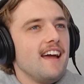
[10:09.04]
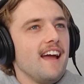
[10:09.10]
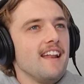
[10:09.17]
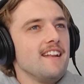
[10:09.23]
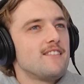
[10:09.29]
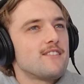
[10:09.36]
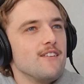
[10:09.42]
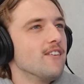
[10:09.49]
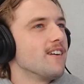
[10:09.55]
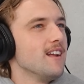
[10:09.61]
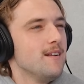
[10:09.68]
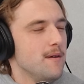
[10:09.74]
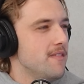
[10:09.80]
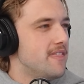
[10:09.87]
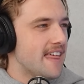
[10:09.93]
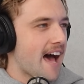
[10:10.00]
and it's not going
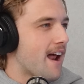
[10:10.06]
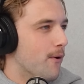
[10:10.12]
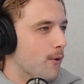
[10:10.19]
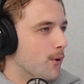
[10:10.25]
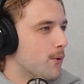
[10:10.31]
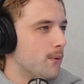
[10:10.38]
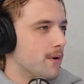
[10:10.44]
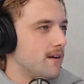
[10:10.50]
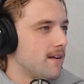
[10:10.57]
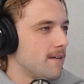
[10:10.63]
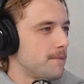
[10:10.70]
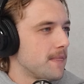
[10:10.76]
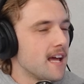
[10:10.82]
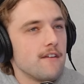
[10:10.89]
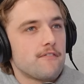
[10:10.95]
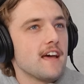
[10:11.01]
to be that awkward.
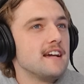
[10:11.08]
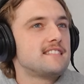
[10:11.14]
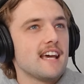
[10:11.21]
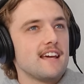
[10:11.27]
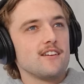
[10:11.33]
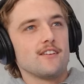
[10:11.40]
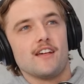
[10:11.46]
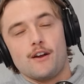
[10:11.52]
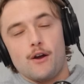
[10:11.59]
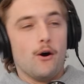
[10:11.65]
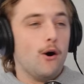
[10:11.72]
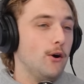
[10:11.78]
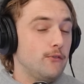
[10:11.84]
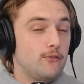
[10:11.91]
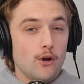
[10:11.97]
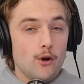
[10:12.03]
And if they say to you like,
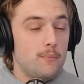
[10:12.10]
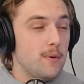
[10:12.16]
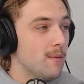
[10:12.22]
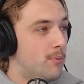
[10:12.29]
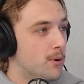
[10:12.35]
oh, don't be a